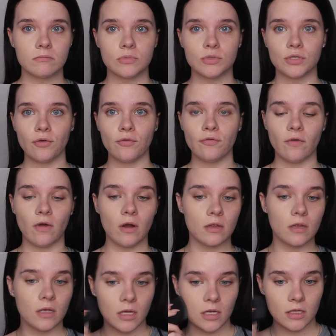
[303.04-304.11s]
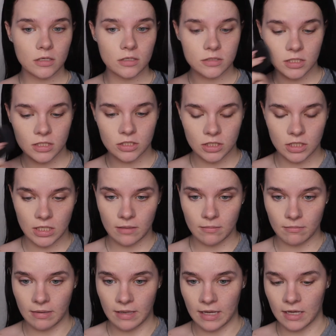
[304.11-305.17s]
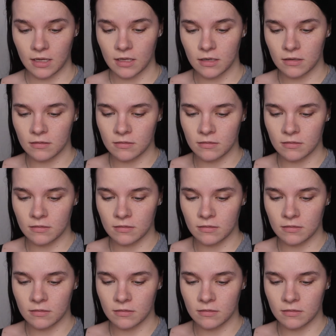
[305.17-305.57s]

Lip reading: So far, the color is actually not bad.